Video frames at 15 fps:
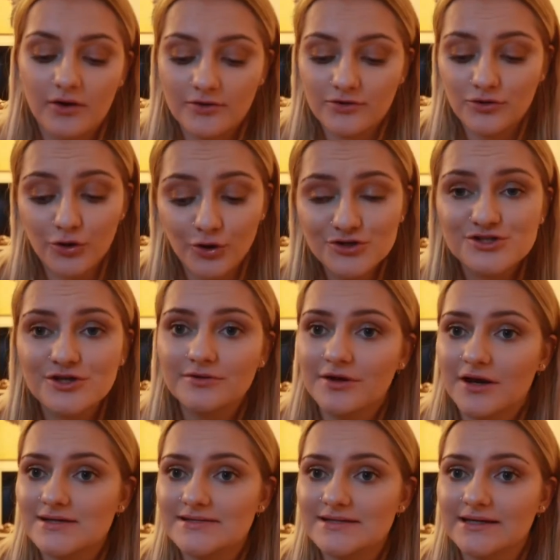Not so
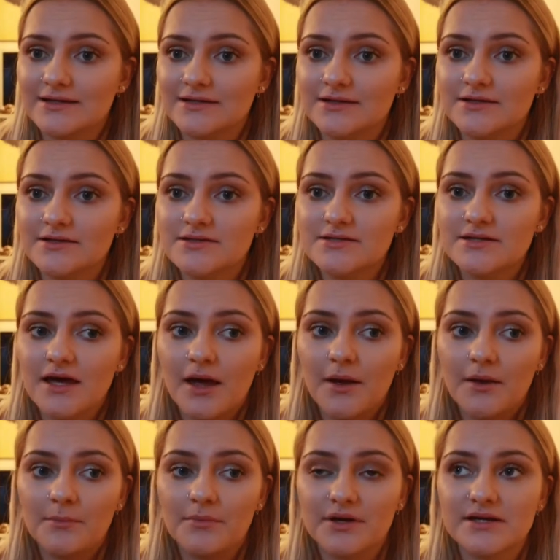nice in England,
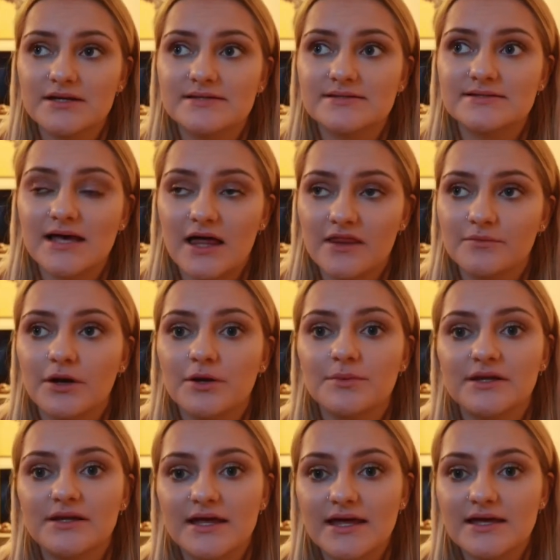because at the
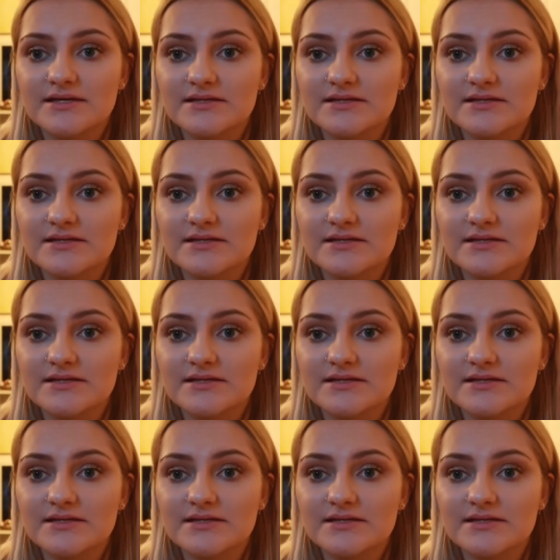moment it